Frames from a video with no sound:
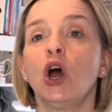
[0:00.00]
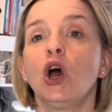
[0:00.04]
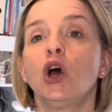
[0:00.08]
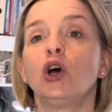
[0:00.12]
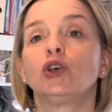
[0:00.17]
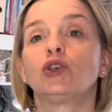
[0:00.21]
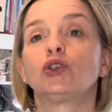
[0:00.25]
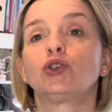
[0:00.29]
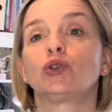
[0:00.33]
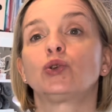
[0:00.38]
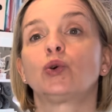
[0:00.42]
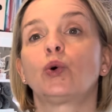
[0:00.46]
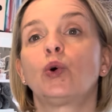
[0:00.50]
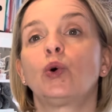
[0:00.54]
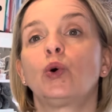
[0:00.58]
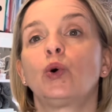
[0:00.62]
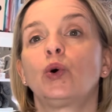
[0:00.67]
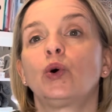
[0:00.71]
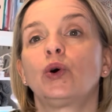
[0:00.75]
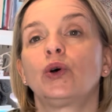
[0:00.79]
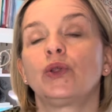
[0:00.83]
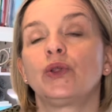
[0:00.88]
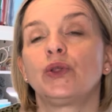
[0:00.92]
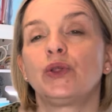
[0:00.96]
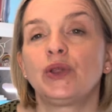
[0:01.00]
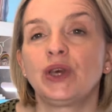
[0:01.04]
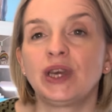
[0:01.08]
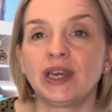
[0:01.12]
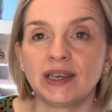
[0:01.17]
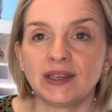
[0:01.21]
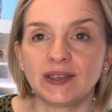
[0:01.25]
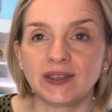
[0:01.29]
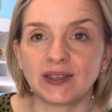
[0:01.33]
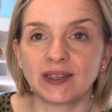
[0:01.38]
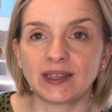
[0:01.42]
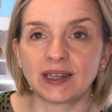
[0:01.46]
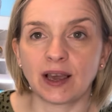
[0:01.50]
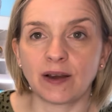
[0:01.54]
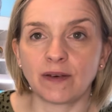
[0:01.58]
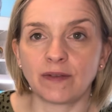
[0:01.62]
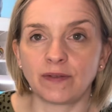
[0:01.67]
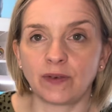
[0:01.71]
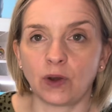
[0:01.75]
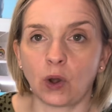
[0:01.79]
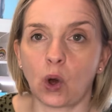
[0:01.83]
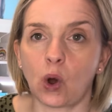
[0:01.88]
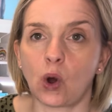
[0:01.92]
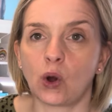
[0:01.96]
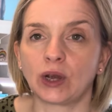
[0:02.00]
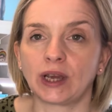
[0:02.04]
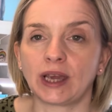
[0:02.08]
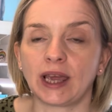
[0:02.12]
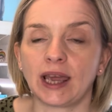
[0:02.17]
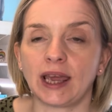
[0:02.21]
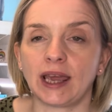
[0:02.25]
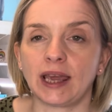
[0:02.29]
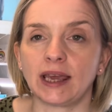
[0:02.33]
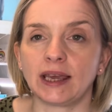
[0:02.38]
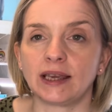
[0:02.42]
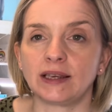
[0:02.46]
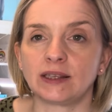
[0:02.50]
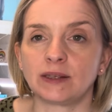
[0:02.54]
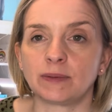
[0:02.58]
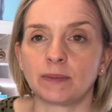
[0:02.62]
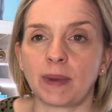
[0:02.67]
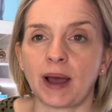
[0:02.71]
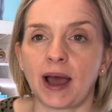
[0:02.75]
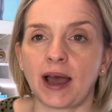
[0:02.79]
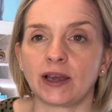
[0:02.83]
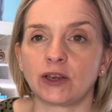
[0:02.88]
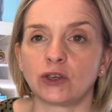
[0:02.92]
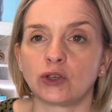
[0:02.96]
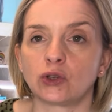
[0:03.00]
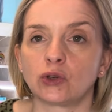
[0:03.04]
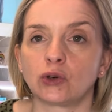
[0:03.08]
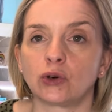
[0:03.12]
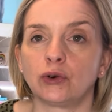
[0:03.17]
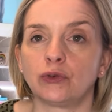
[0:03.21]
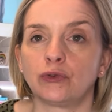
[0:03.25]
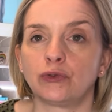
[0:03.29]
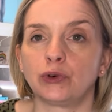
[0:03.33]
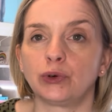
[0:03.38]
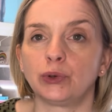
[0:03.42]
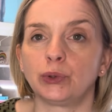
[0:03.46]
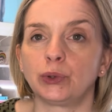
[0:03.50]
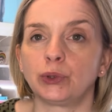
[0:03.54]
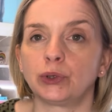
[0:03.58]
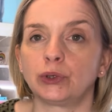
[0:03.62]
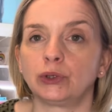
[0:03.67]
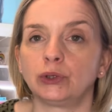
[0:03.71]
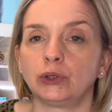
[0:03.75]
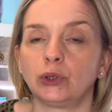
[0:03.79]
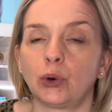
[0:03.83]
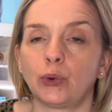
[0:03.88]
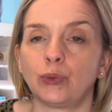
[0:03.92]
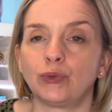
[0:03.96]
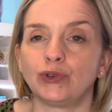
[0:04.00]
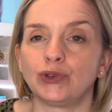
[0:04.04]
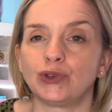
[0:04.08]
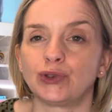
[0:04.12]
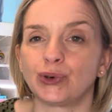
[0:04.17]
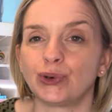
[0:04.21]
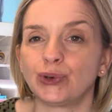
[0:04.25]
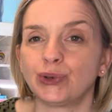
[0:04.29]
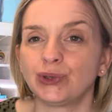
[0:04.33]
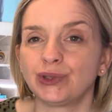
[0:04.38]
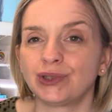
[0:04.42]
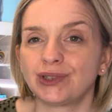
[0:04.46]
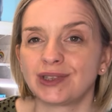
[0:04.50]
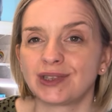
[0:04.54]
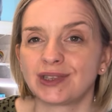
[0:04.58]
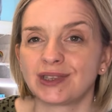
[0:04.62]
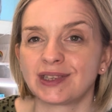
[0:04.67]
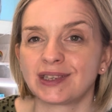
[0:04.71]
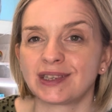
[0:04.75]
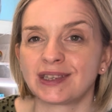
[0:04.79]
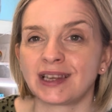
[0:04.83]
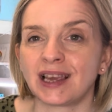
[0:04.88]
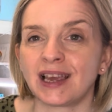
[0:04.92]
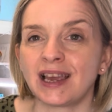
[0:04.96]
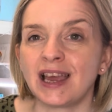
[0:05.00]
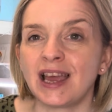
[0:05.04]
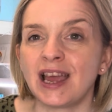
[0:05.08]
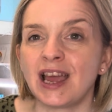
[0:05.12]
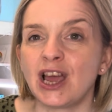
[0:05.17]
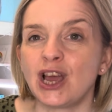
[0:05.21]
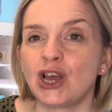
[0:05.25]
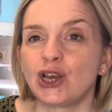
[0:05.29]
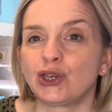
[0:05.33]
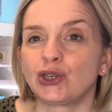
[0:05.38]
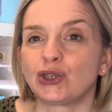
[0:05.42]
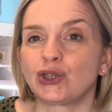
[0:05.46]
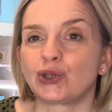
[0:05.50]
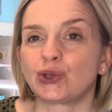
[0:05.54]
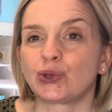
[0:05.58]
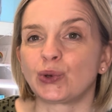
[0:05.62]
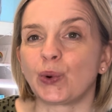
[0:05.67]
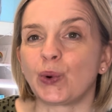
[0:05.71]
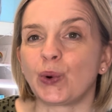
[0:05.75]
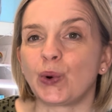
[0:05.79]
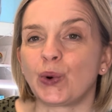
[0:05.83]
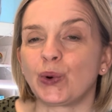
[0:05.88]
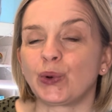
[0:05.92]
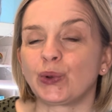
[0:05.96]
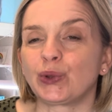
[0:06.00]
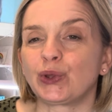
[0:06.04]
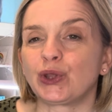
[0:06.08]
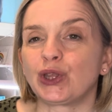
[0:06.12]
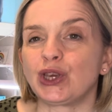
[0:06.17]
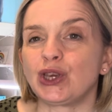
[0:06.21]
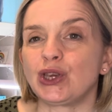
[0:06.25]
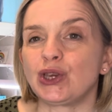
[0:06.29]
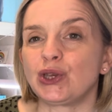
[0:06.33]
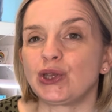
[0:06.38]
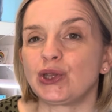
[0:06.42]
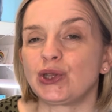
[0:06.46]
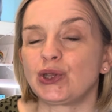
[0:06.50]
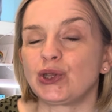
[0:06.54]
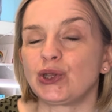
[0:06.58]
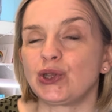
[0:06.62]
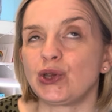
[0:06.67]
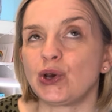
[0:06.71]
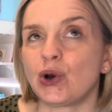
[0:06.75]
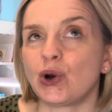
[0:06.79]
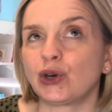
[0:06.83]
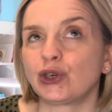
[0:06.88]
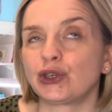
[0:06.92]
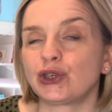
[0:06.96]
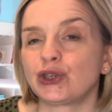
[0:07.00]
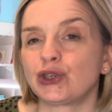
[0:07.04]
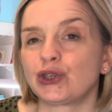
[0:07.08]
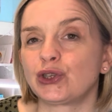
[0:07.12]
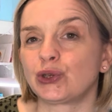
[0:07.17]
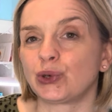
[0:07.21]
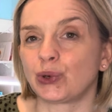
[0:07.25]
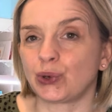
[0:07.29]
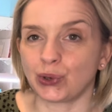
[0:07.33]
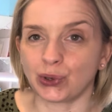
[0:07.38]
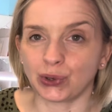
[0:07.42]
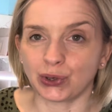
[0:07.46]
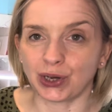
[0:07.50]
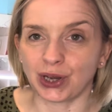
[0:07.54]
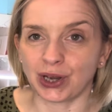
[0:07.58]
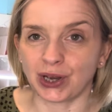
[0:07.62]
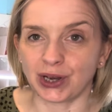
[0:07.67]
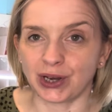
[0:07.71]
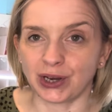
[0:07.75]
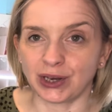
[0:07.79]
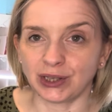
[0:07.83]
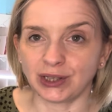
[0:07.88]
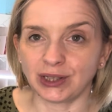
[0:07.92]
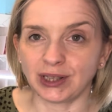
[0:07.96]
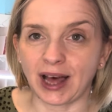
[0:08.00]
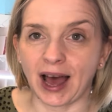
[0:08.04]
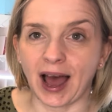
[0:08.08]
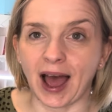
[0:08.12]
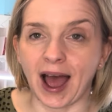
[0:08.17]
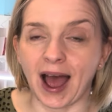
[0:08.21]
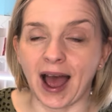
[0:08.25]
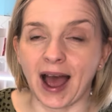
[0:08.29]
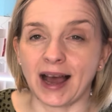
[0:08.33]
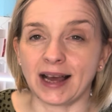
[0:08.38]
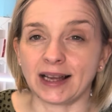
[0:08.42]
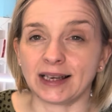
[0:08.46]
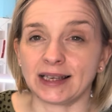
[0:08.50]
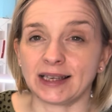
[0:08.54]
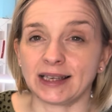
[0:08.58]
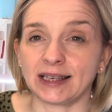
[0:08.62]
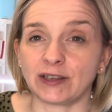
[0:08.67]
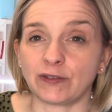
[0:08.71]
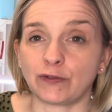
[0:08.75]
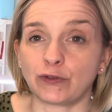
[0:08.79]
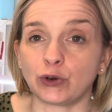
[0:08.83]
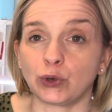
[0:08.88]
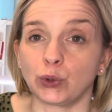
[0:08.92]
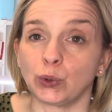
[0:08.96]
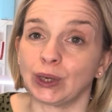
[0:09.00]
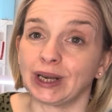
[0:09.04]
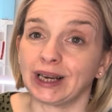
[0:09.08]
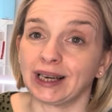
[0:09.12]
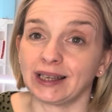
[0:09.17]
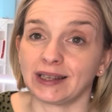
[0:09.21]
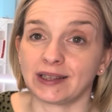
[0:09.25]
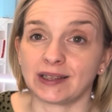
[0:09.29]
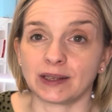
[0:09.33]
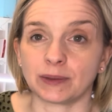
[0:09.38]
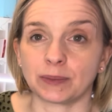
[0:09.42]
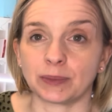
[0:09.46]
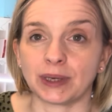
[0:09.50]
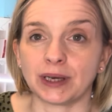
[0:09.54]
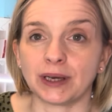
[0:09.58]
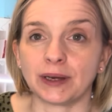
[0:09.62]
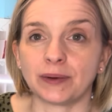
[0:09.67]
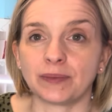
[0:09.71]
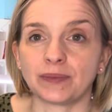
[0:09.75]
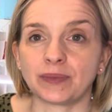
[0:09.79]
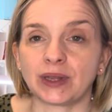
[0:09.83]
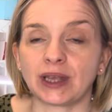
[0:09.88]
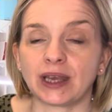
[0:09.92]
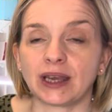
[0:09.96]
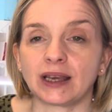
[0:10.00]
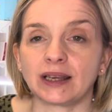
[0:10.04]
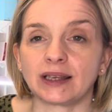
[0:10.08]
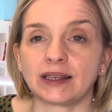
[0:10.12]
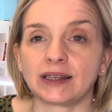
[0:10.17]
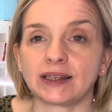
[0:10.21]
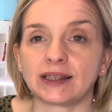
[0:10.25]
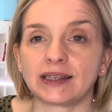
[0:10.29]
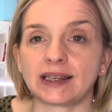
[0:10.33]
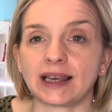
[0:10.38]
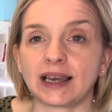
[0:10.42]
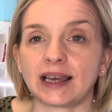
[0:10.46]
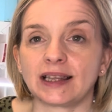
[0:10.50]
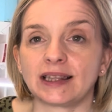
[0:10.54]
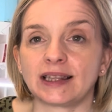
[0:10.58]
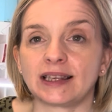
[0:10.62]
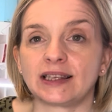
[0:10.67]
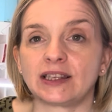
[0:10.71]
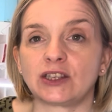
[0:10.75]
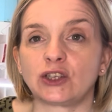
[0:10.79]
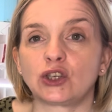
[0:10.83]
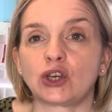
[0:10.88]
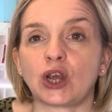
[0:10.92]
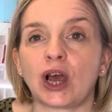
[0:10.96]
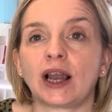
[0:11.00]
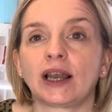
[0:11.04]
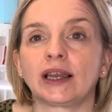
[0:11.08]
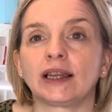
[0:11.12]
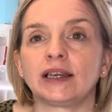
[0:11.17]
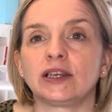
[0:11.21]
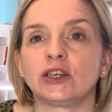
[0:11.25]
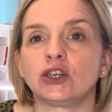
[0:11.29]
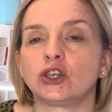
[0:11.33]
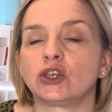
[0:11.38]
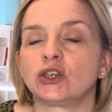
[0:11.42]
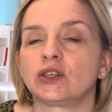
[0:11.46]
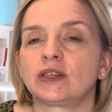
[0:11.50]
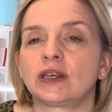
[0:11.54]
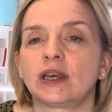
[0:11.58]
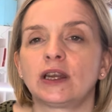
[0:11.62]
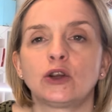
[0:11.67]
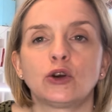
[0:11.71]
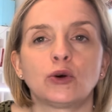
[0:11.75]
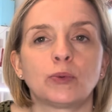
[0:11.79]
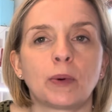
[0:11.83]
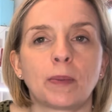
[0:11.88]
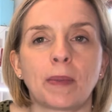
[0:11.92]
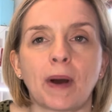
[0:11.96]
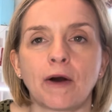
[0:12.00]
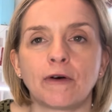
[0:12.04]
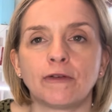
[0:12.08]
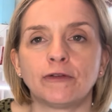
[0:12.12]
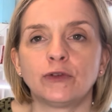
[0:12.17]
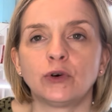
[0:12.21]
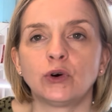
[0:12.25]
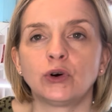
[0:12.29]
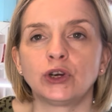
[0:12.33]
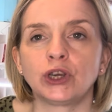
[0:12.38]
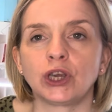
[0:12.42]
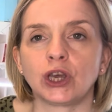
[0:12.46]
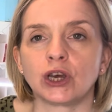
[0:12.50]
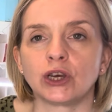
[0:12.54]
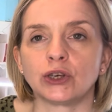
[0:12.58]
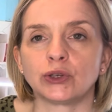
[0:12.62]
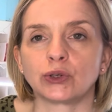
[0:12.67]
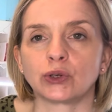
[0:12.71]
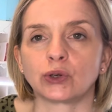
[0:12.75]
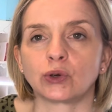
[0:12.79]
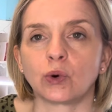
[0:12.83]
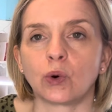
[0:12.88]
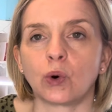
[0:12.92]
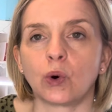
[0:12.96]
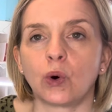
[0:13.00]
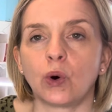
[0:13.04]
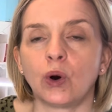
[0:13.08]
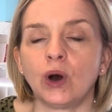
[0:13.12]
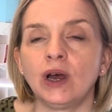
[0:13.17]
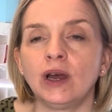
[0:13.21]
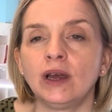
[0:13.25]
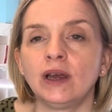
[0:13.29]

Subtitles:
So this vlog is my sew frugal results. So the Yorkshire Sew Girl and Frigalisima set this challenge, set it up about 4 years ago,